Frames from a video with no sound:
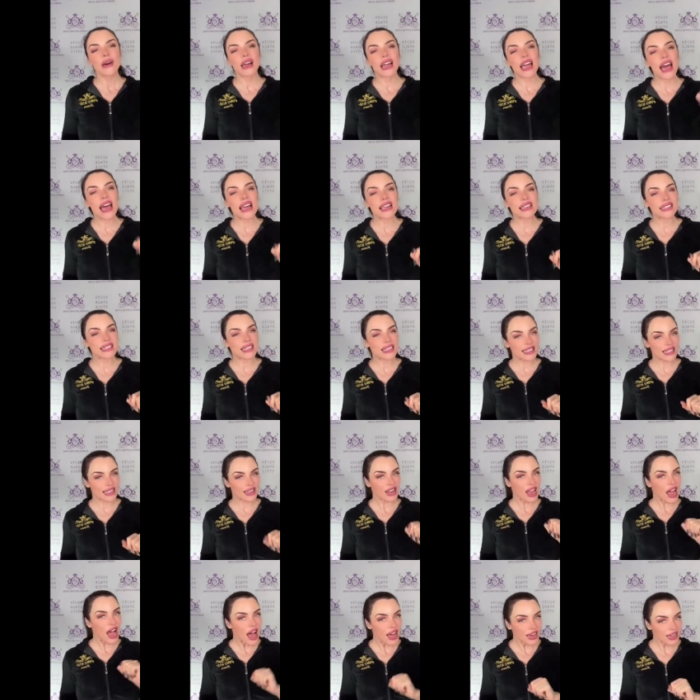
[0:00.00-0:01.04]
But guys,
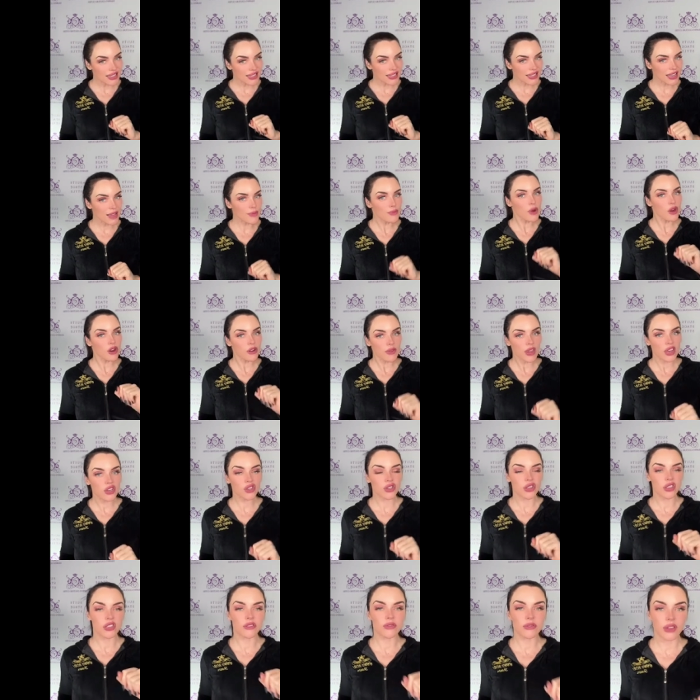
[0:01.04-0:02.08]
listen, honestly,
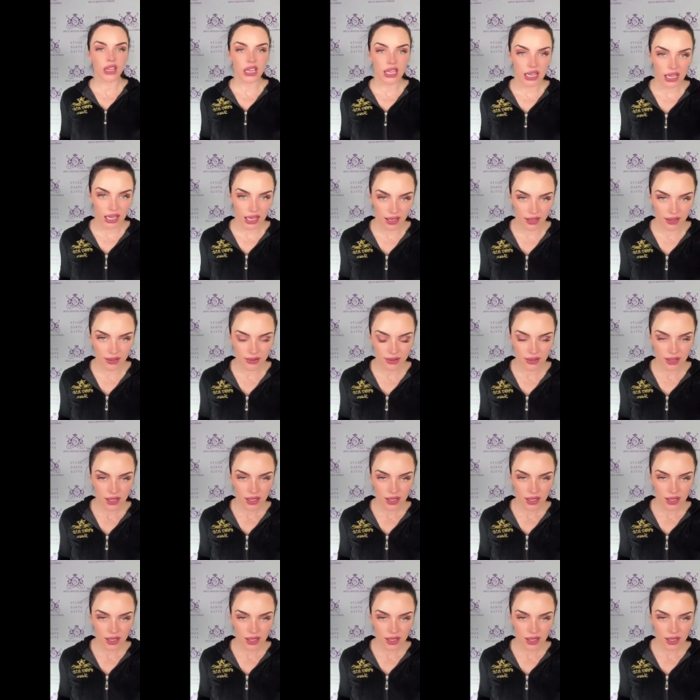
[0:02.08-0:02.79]
motivation is fleeting.